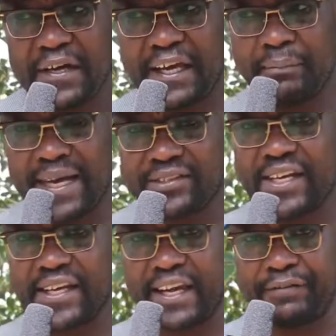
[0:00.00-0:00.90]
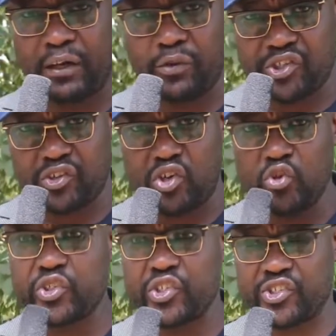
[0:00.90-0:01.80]
A matrix evaluation
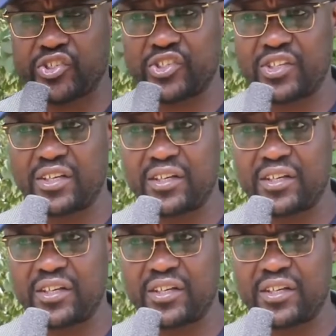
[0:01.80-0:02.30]
uses